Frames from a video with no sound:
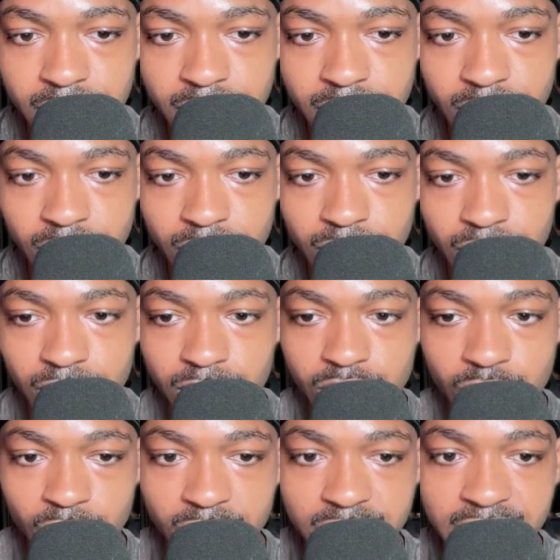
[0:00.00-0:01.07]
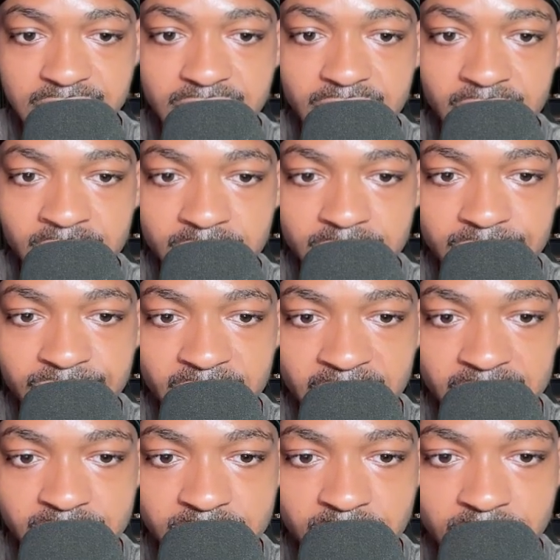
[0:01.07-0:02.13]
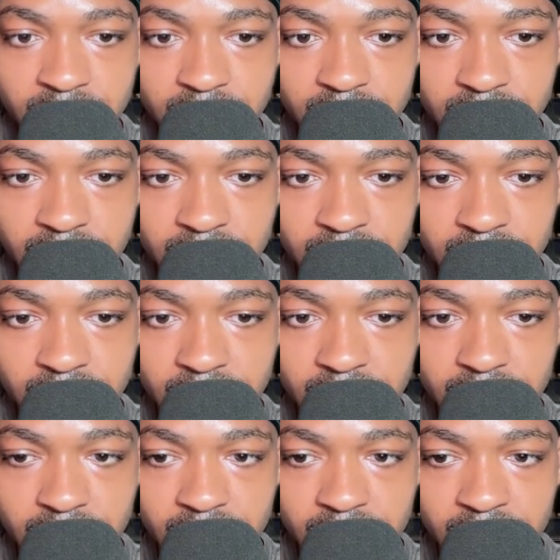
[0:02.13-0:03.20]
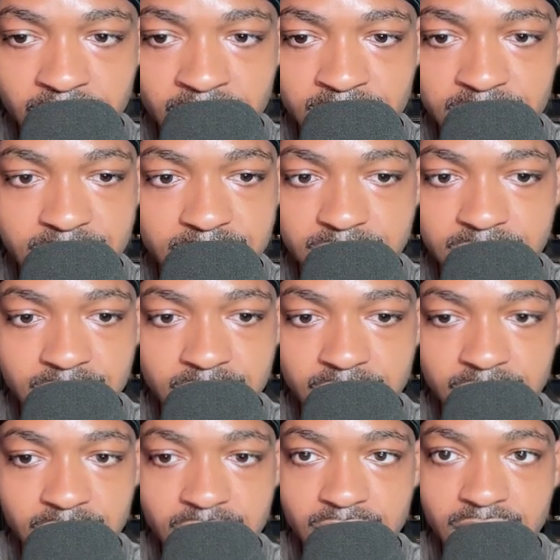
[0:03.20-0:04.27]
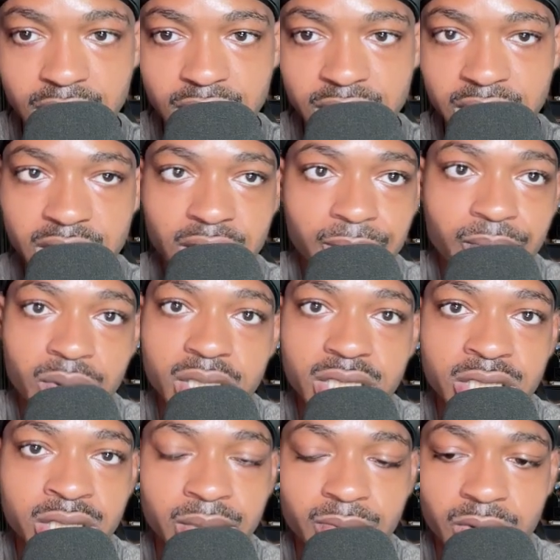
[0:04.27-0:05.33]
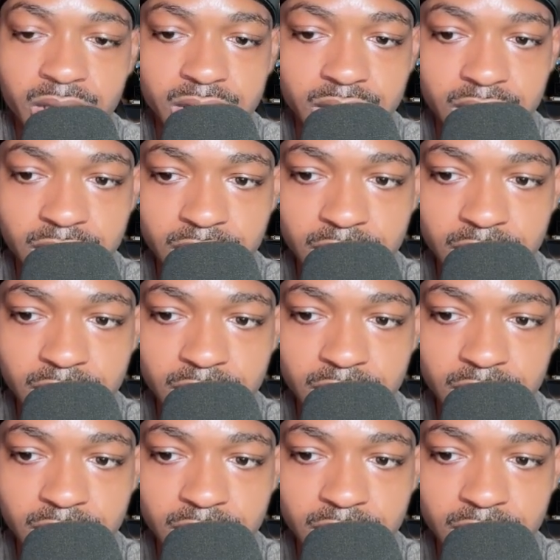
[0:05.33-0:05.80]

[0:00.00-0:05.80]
So towards the end of that chunk, it's just complete gibberish.